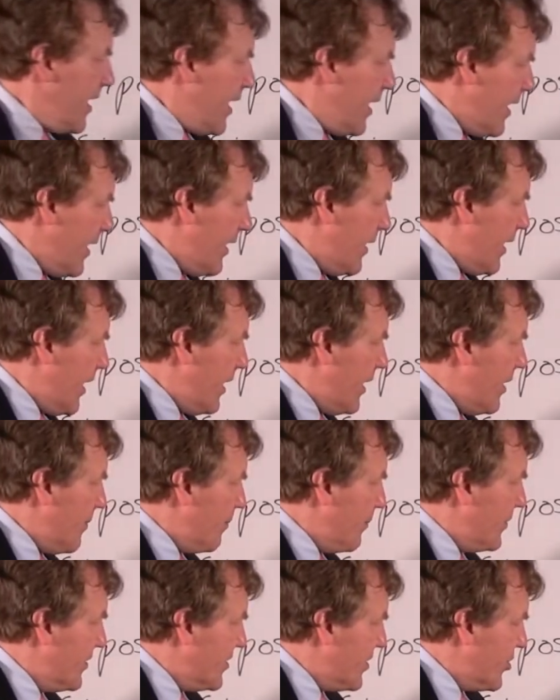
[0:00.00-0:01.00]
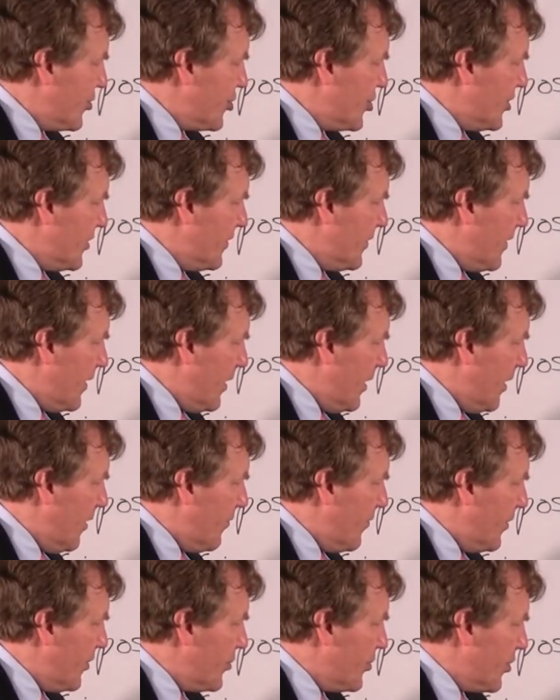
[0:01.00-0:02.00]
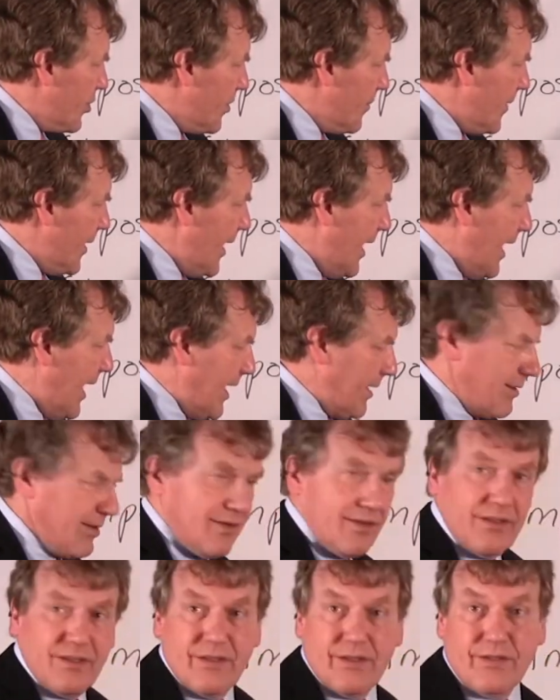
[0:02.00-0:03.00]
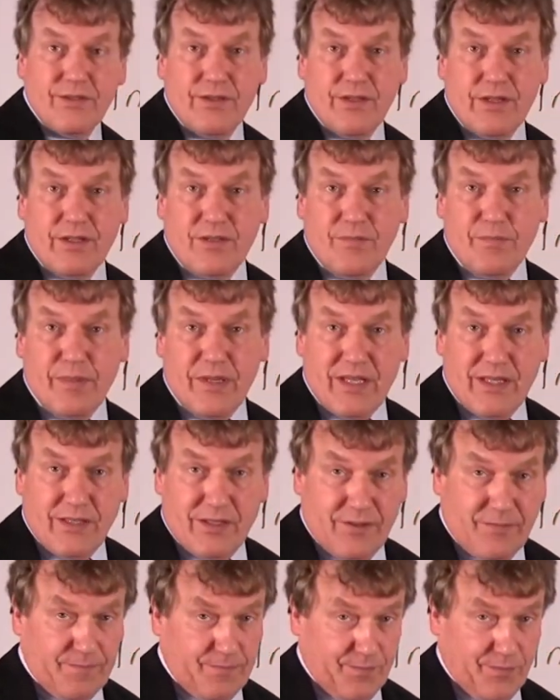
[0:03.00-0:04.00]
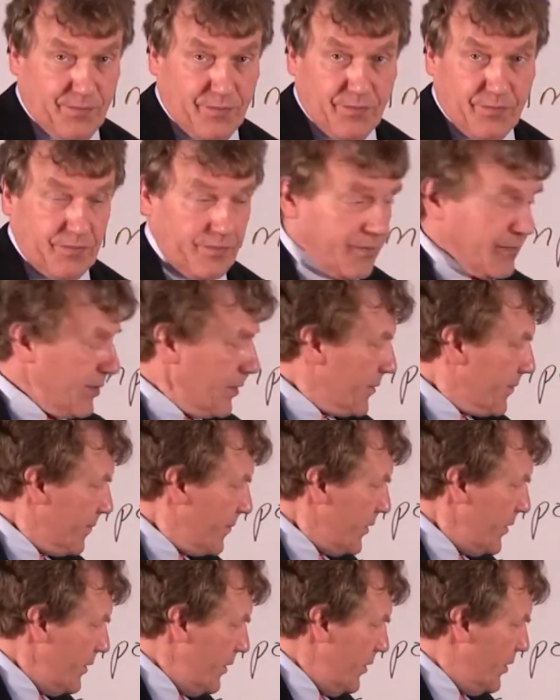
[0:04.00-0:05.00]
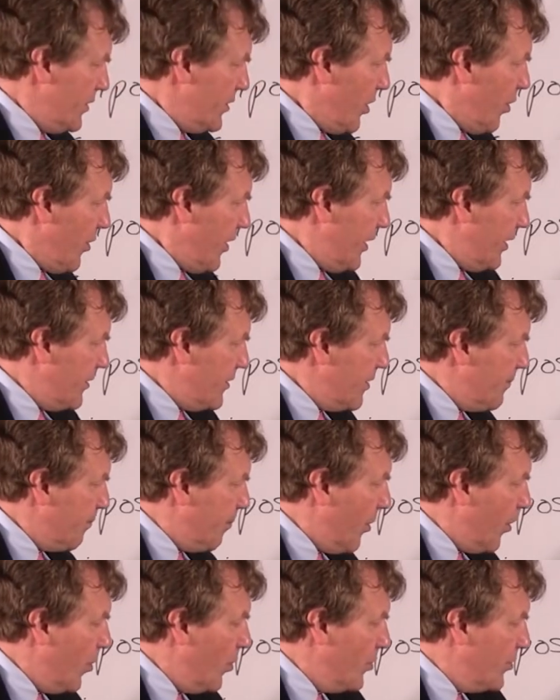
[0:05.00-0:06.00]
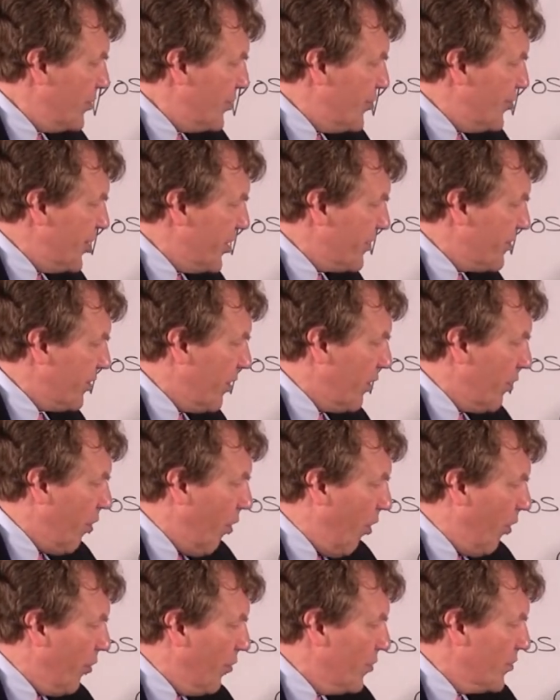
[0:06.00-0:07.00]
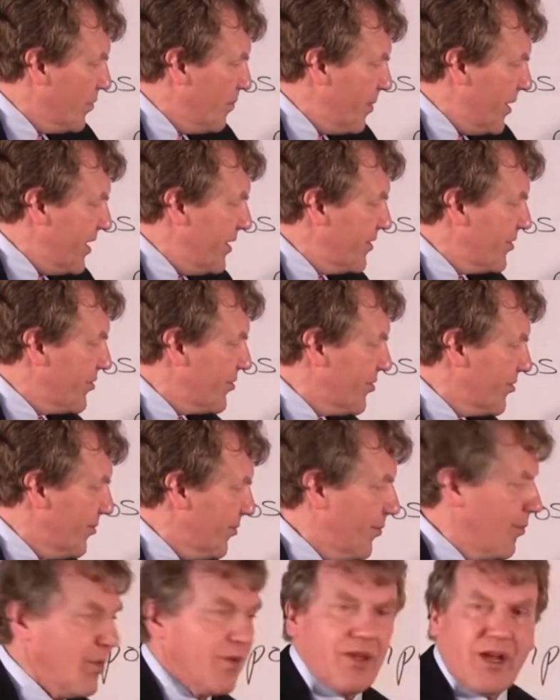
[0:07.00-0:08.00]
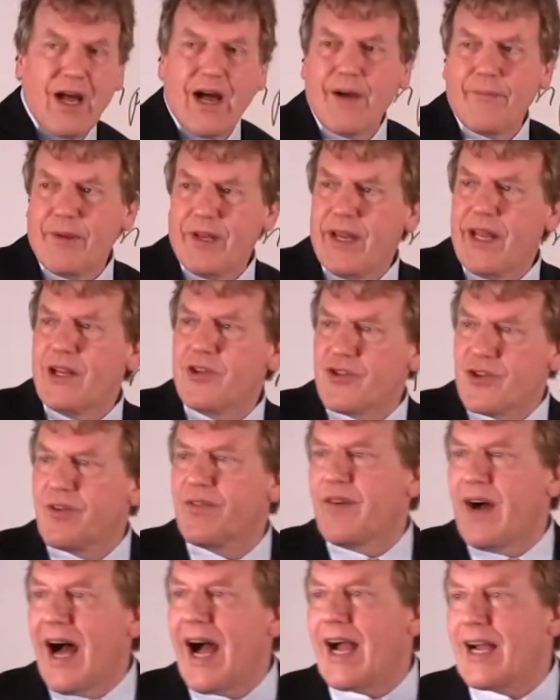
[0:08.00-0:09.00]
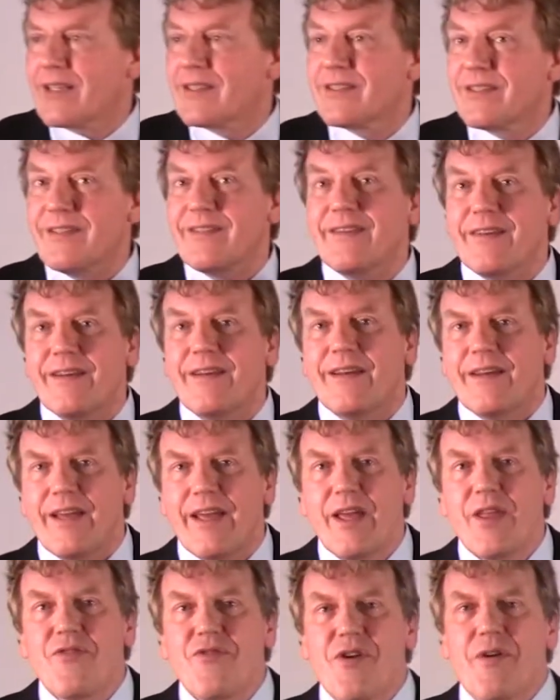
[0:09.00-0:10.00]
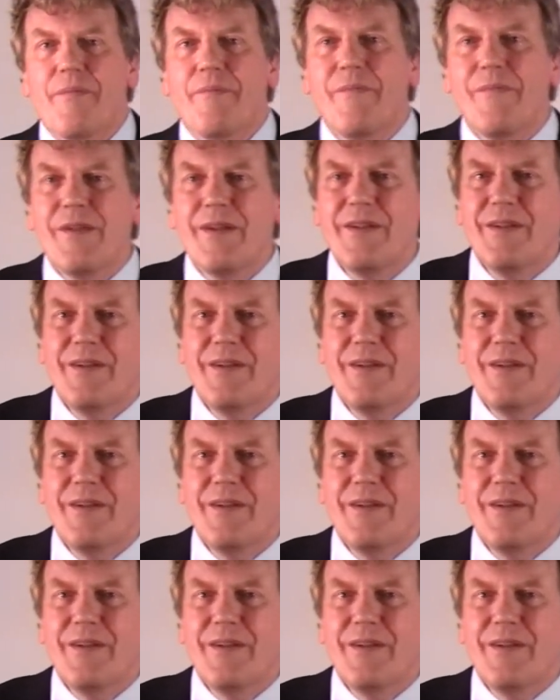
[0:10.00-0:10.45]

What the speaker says: an imposition of the term ox to this beast so that it's imposed just on all those beasts with common nature of ox in them,